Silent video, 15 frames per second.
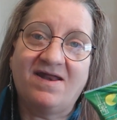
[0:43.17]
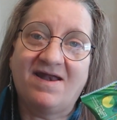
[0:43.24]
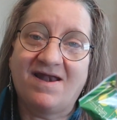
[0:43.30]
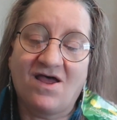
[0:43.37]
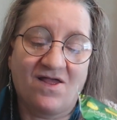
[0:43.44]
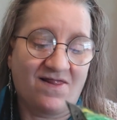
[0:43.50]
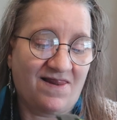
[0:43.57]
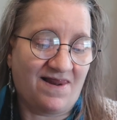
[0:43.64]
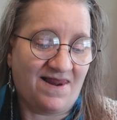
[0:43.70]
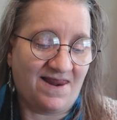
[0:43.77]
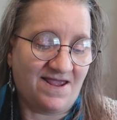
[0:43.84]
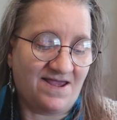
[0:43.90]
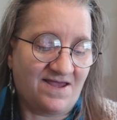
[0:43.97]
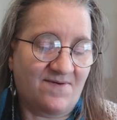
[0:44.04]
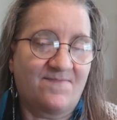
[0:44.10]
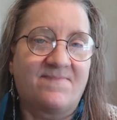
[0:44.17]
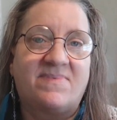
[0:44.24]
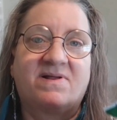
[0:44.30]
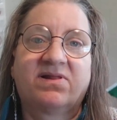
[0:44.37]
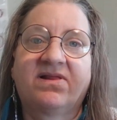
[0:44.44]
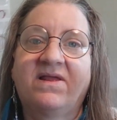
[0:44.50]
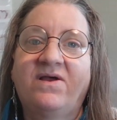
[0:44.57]
and I'll link them
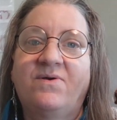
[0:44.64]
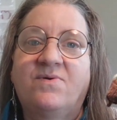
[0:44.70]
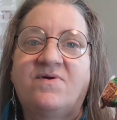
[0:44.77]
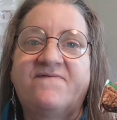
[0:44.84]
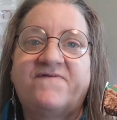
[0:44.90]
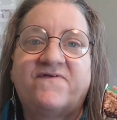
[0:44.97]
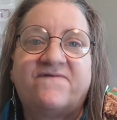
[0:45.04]
below if